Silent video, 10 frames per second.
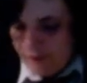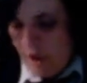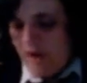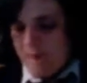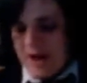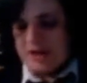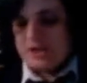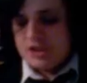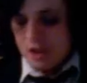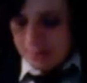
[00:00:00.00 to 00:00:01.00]
Fourth
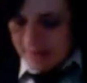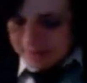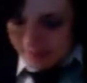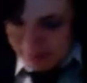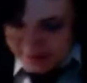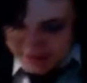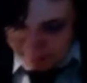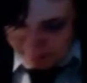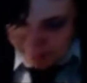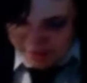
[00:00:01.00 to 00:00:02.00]
match, Johnny Magnum vs
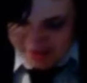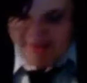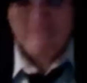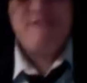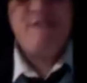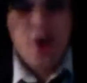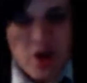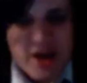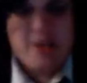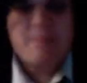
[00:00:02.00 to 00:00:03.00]
Champagne in a
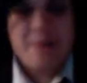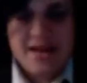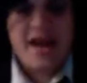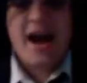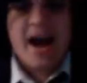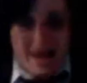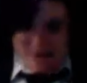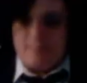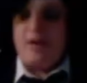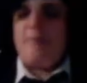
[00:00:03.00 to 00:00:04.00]
30-minute
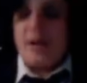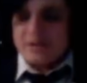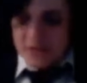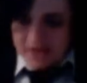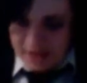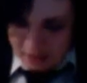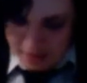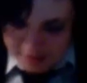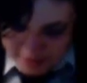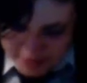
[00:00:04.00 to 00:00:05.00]
Iron Man match. Now,
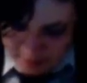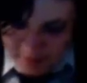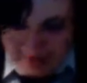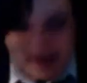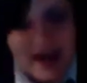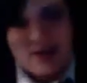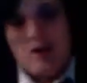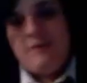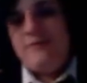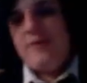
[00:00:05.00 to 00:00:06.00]
ladies and gentlemen, I can't
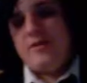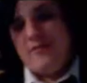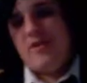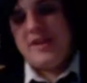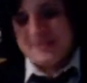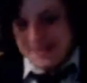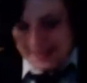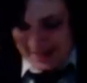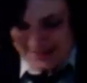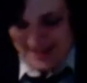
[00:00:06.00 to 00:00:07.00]
go fully into
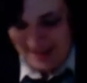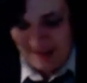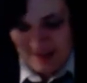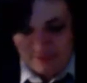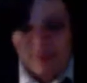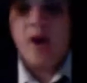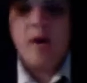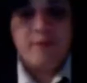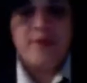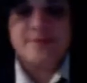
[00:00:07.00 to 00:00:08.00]
detail for
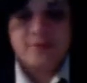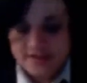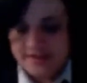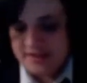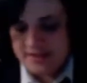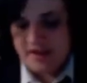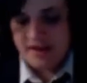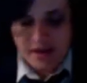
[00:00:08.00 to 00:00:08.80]
obvious reasons.